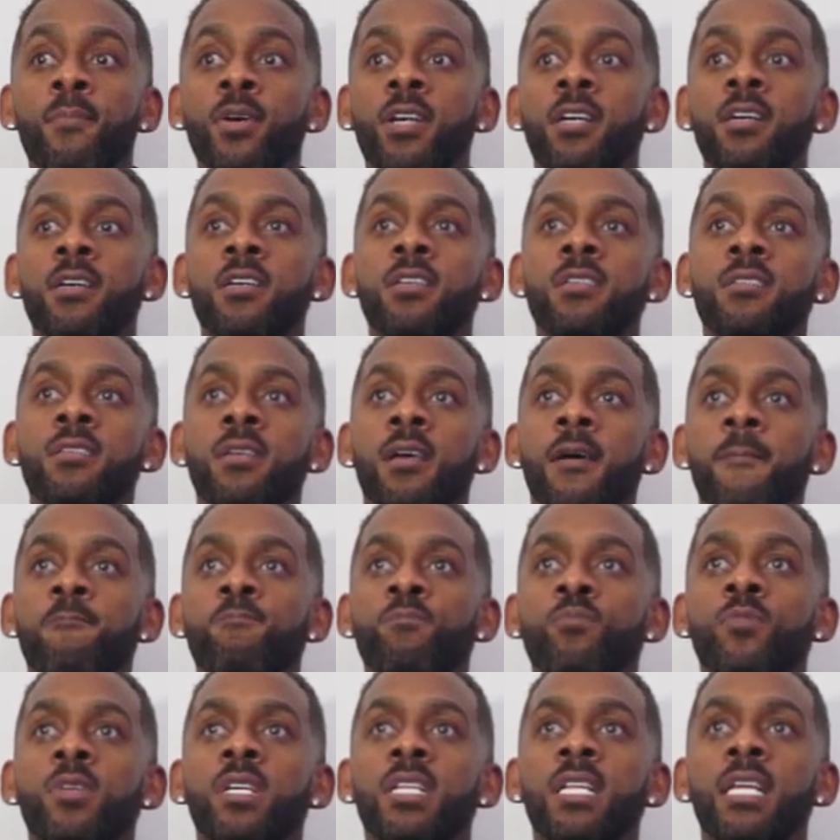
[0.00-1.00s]
Because
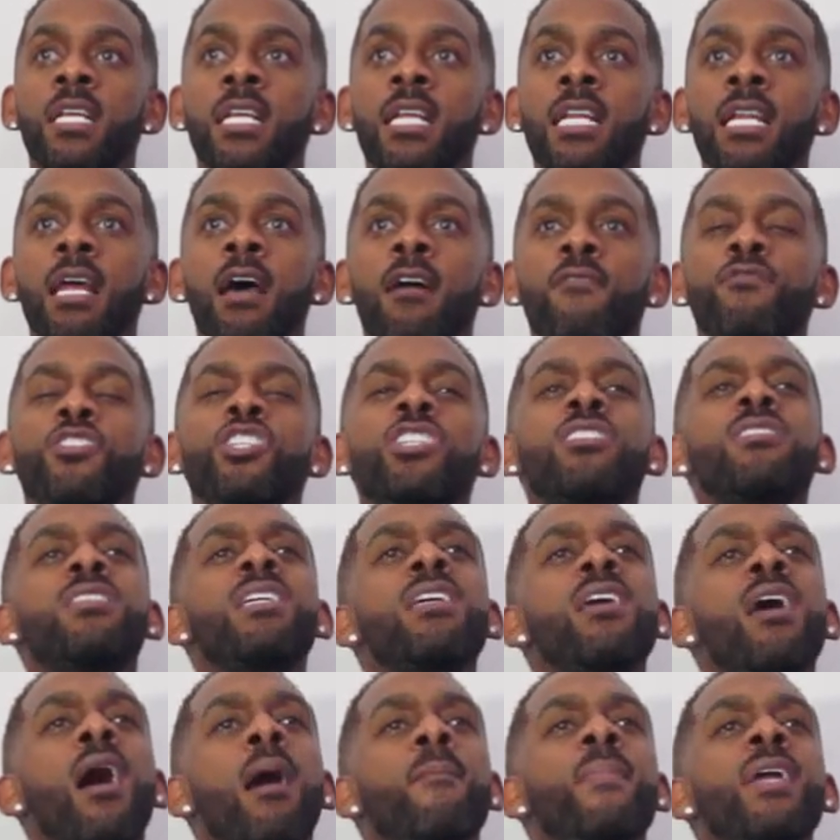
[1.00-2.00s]
just
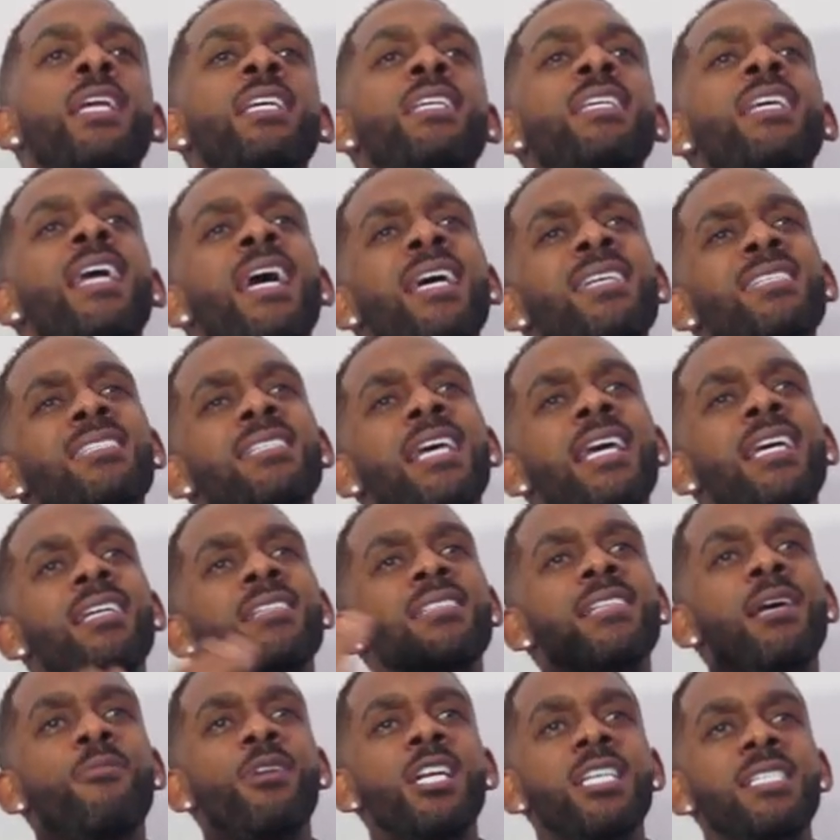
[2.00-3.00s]
think, I mean, yes, they can
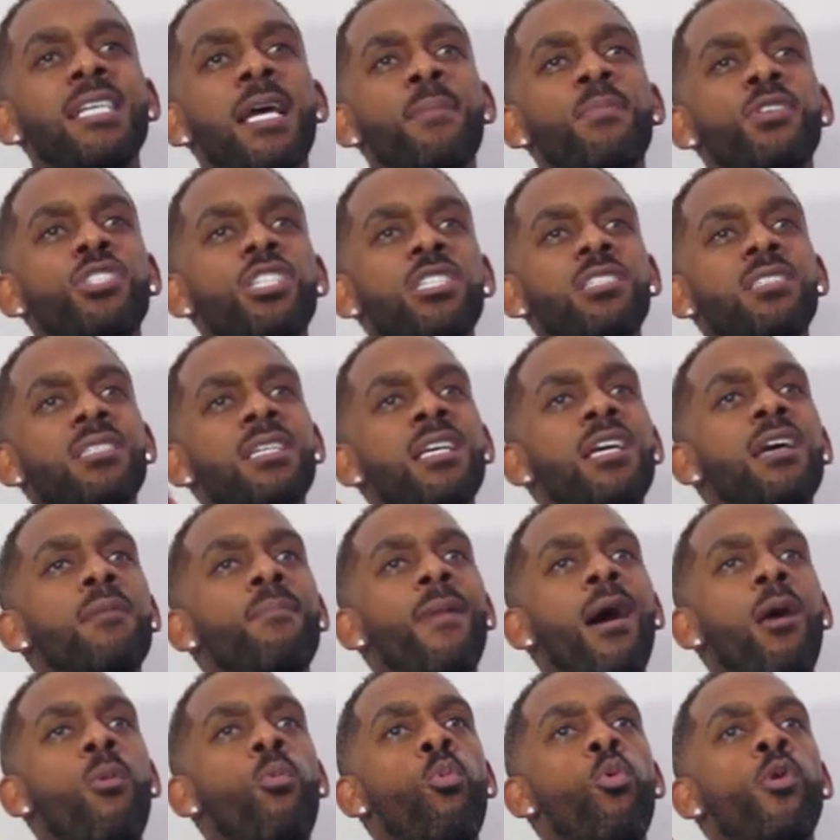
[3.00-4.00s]
say what they're saying, but just think
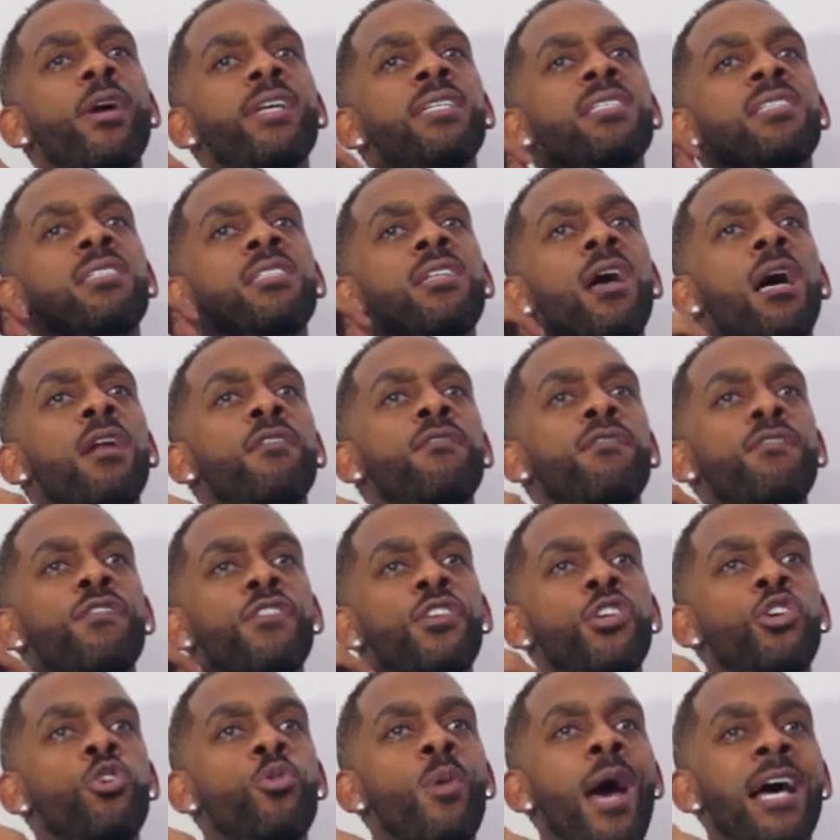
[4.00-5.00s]
about what it's done for
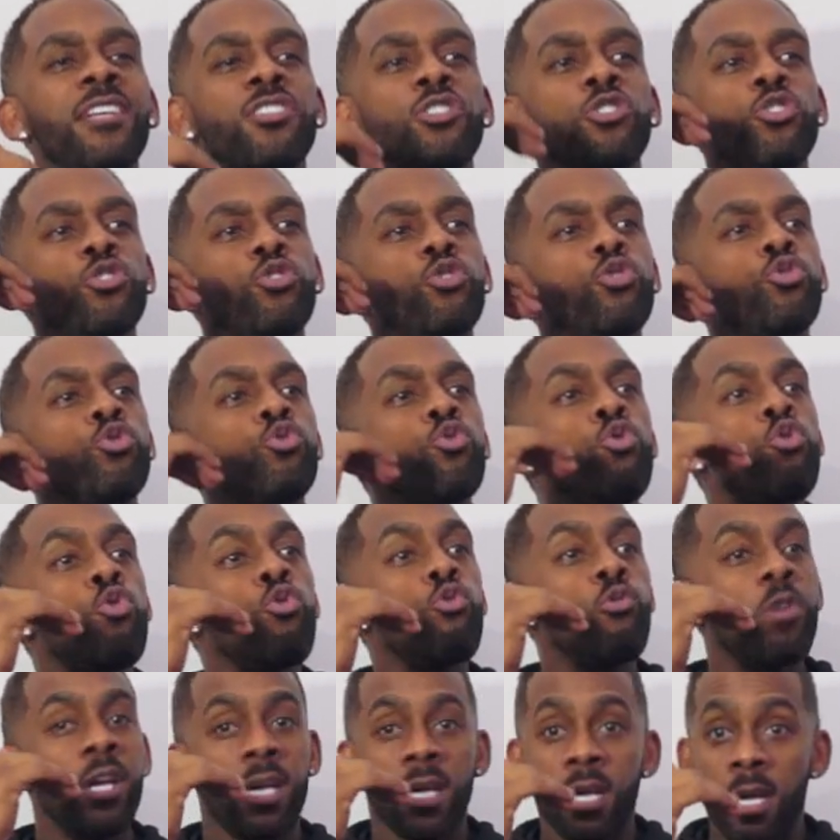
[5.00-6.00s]
you as a
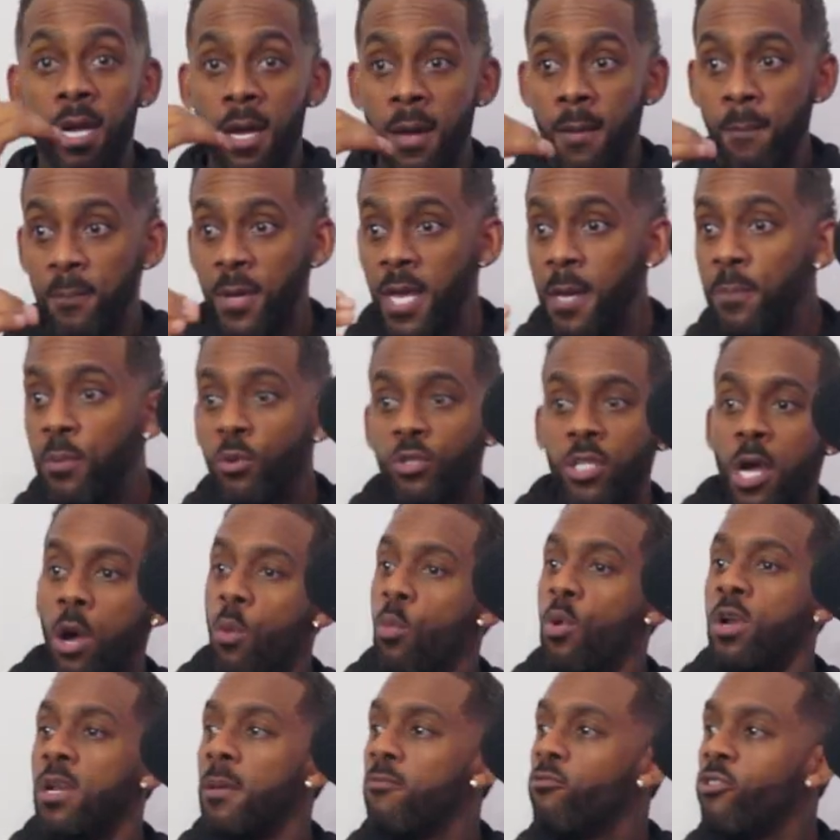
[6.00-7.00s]
story. Mm-hmm. People
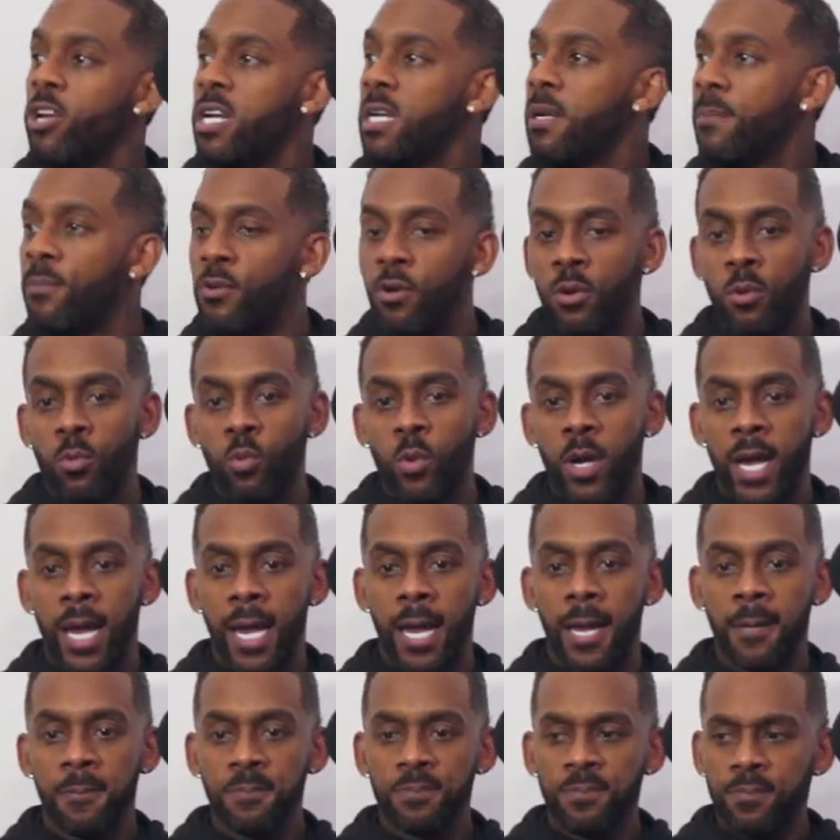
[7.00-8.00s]
don't want to read a book
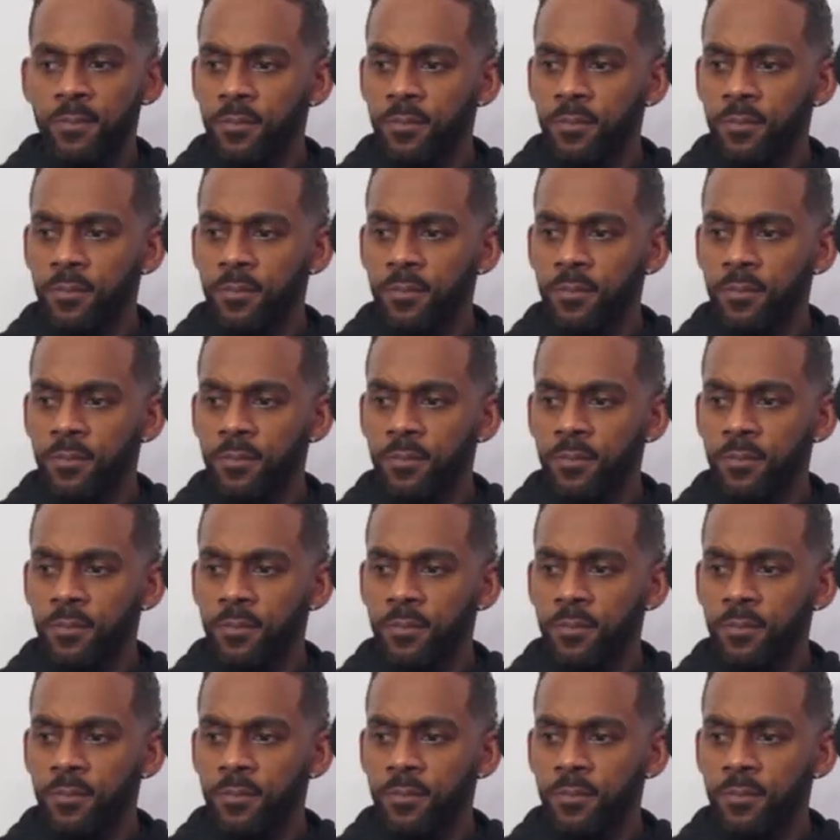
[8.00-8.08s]
where